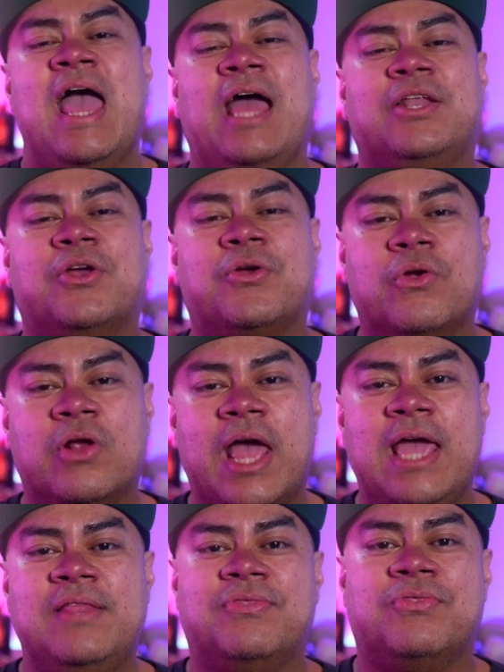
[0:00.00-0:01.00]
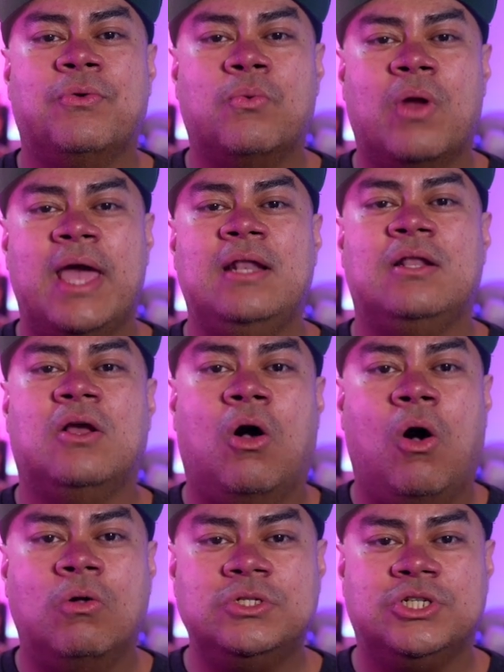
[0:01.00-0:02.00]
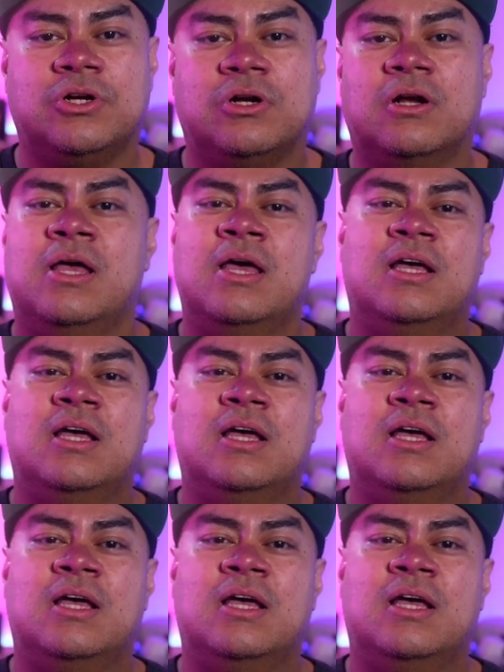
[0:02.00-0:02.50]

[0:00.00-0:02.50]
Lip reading: and create the right culture,